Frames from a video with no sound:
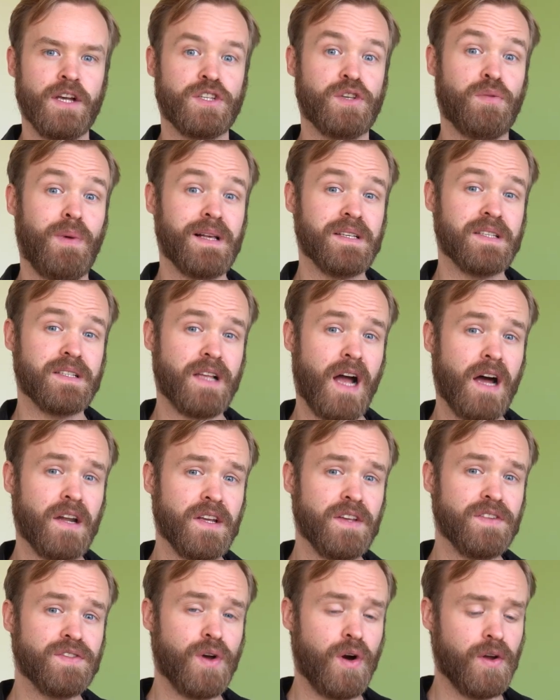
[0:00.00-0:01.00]
So while
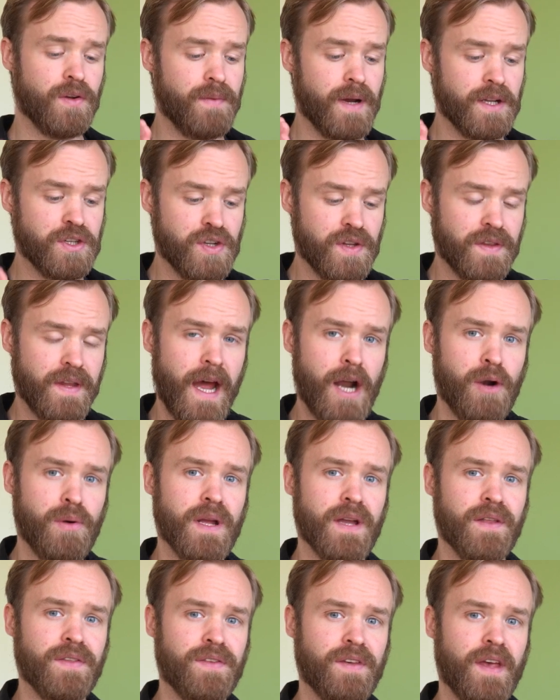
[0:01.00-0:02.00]
studies on
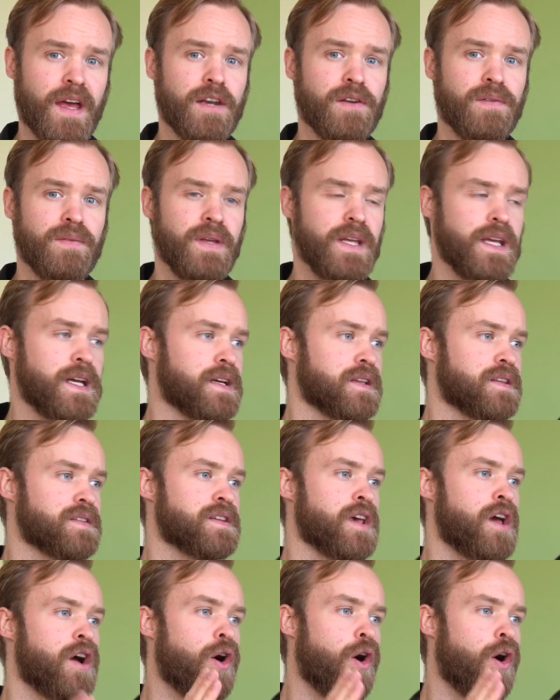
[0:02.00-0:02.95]
vegetarians and vegans